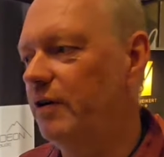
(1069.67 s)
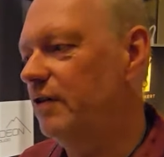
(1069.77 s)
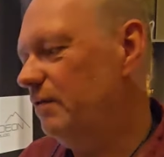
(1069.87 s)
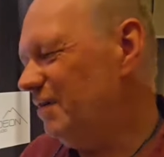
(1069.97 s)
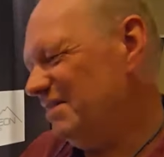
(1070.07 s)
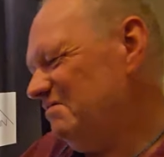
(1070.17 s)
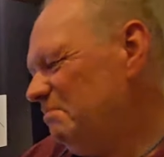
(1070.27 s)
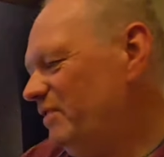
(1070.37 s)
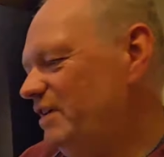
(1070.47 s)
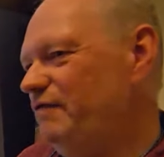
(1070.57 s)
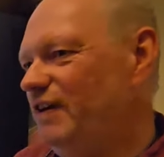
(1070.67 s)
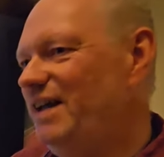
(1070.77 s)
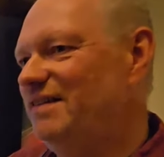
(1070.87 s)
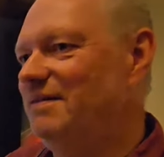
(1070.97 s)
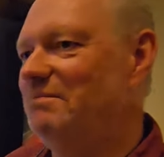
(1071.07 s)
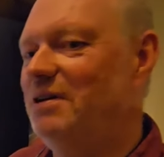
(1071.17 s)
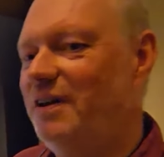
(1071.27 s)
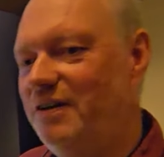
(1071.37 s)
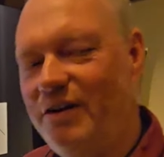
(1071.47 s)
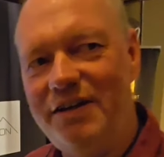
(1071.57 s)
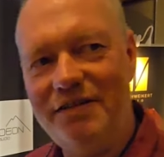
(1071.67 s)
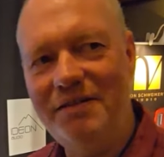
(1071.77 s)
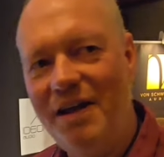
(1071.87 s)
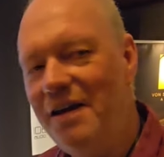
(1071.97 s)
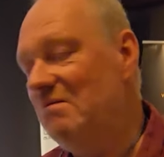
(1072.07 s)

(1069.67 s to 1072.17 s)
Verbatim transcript: so well, it's pretty flat, but then you listen,